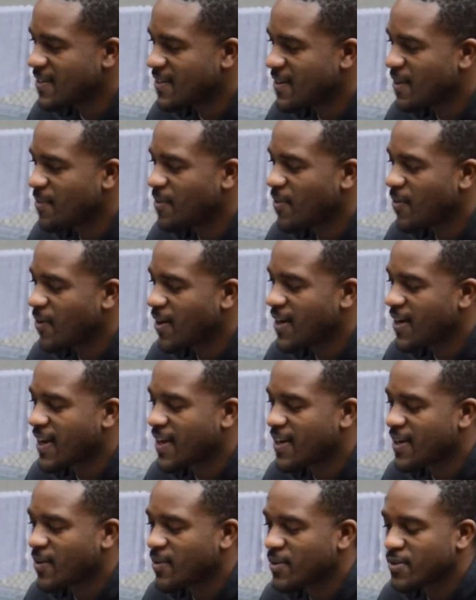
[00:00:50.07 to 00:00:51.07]
number one,
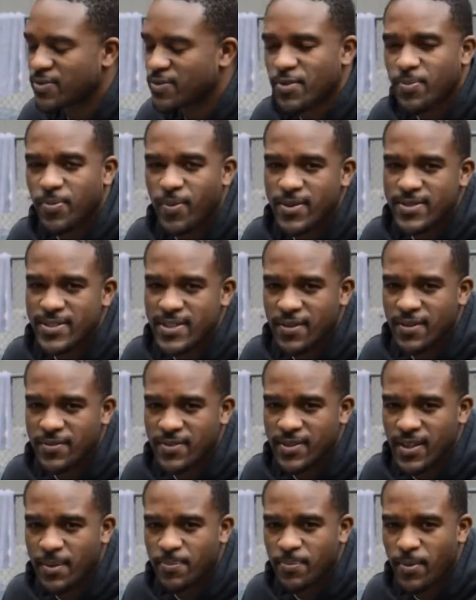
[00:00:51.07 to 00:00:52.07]
I know the
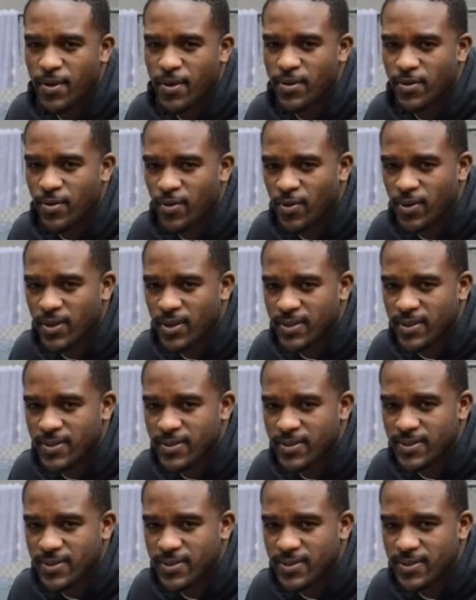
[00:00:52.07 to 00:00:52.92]
3.7 they burn oil,